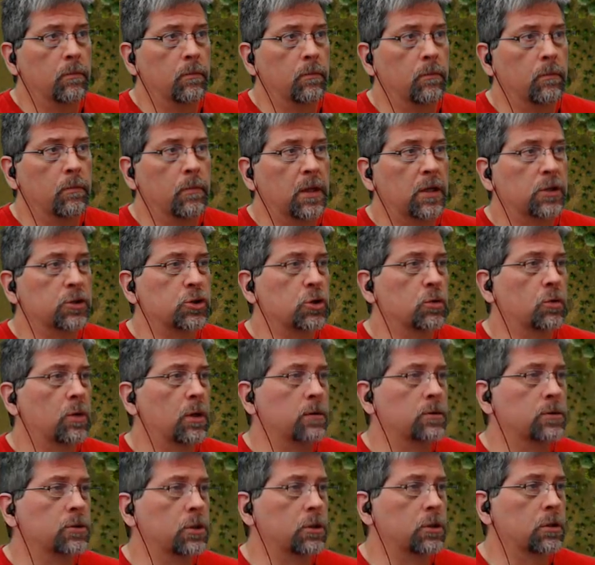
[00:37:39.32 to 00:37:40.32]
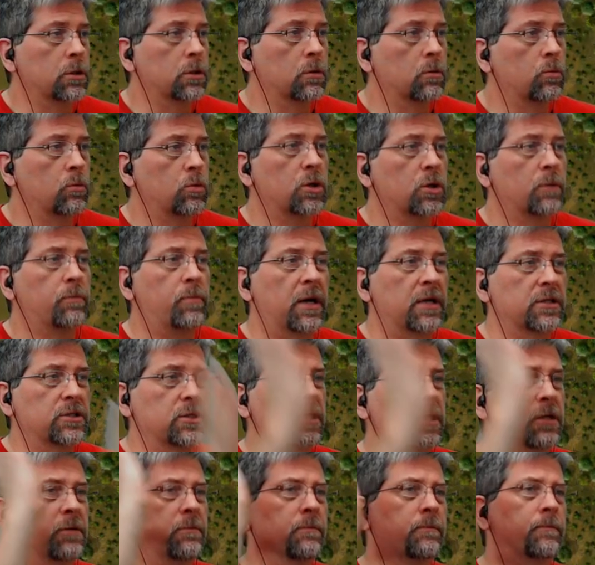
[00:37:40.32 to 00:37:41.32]
Not sure why it was longer. We're gonna pass
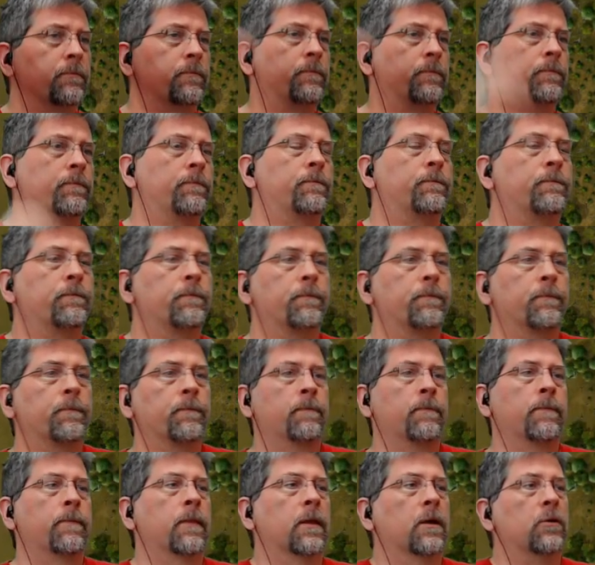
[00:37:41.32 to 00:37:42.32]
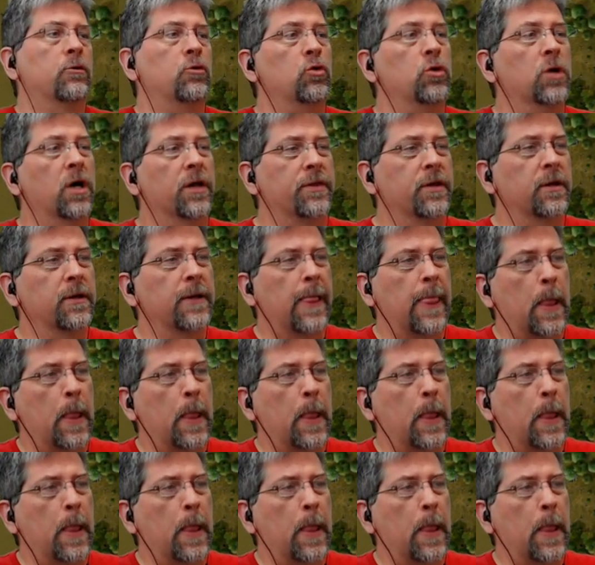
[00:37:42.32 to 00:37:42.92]
again. Do nothing.